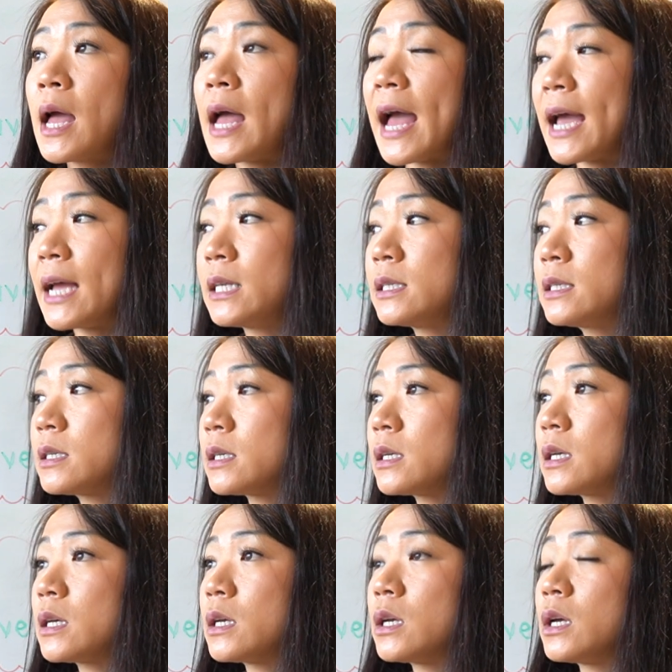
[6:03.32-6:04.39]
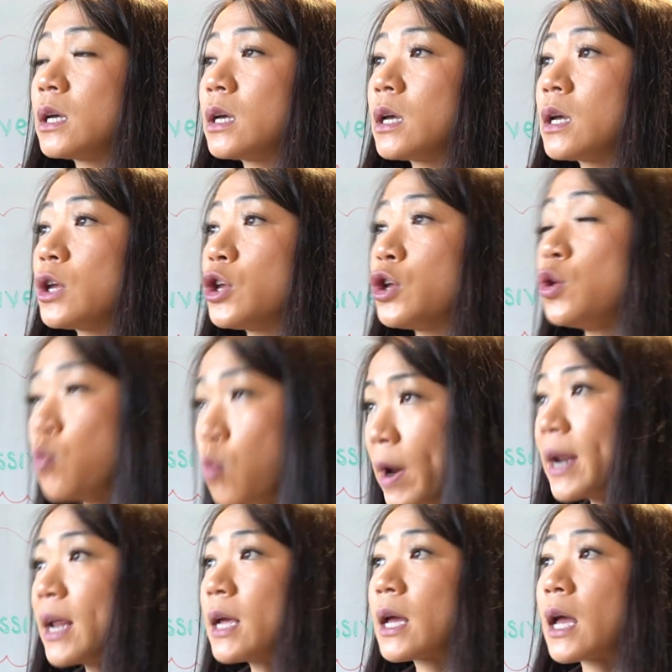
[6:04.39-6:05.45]
And I
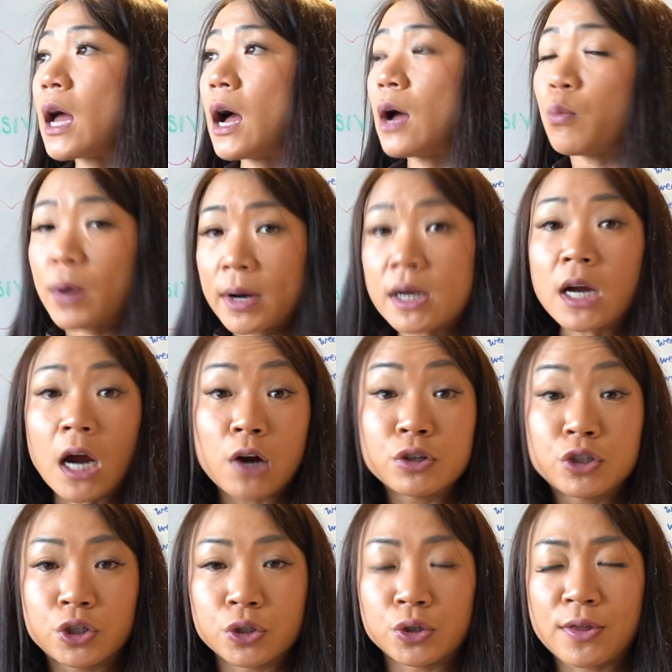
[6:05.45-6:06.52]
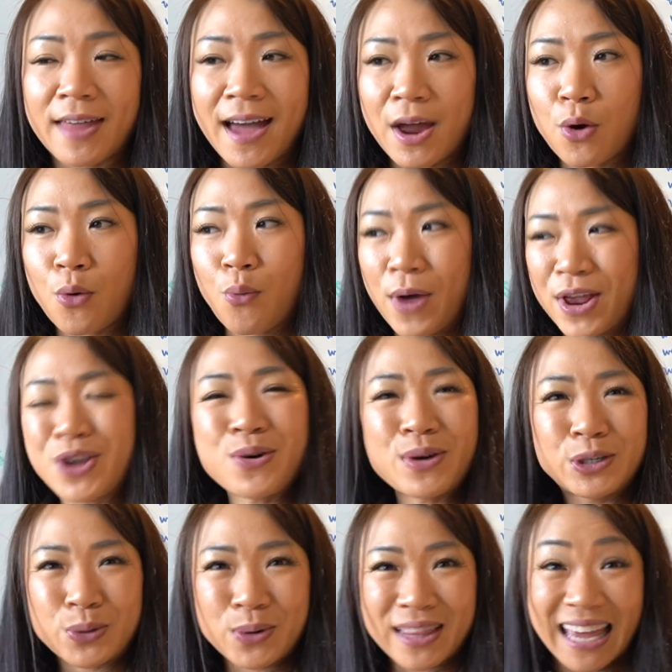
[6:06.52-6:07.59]
want to encourage you that when you're
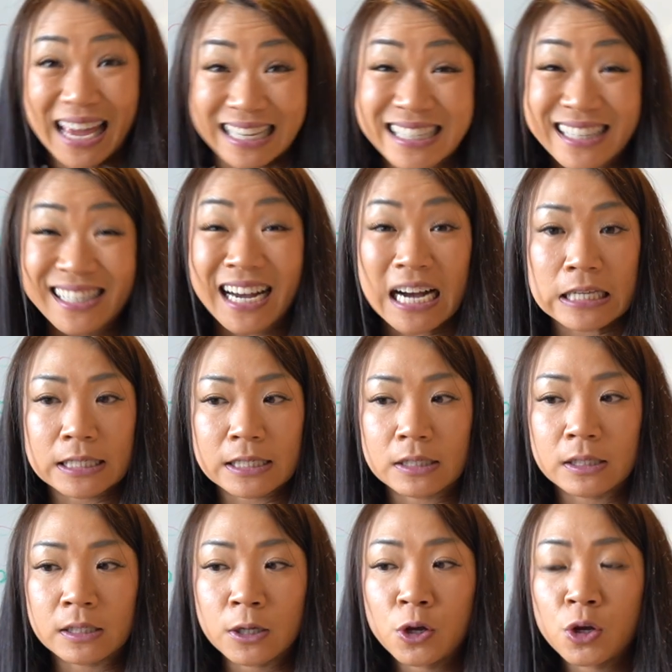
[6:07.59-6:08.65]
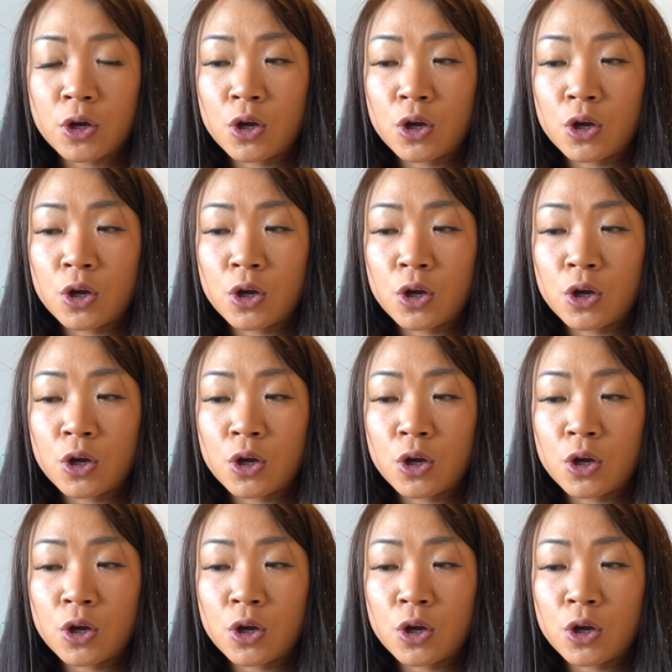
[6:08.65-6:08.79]
doing the exercises,